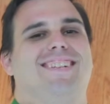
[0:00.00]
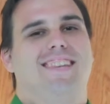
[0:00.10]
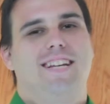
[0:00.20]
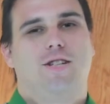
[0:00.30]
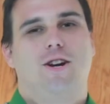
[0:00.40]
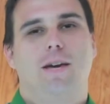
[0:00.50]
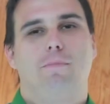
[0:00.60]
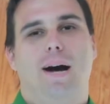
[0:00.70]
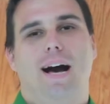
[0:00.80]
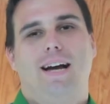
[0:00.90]
This
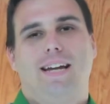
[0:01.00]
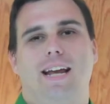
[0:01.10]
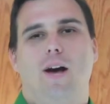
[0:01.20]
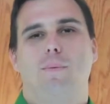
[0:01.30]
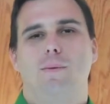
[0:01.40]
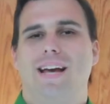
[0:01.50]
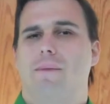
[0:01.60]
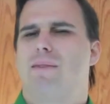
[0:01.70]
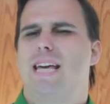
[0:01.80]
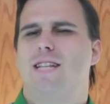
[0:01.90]
cooking pot can help you make
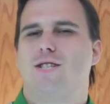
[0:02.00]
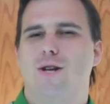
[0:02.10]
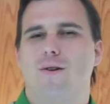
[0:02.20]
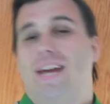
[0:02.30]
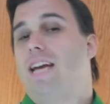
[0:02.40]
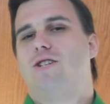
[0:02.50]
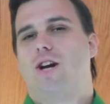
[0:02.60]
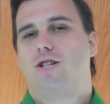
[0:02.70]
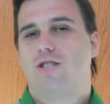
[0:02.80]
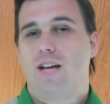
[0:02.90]
a mean stew and
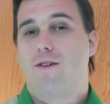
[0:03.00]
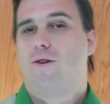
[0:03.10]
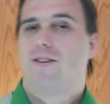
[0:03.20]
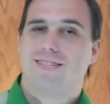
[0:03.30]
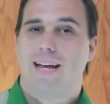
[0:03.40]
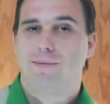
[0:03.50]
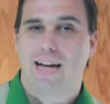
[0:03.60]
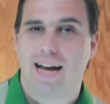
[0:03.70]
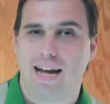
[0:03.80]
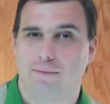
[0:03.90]
charge your cell phone at the same
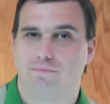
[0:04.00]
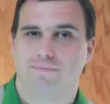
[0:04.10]
time.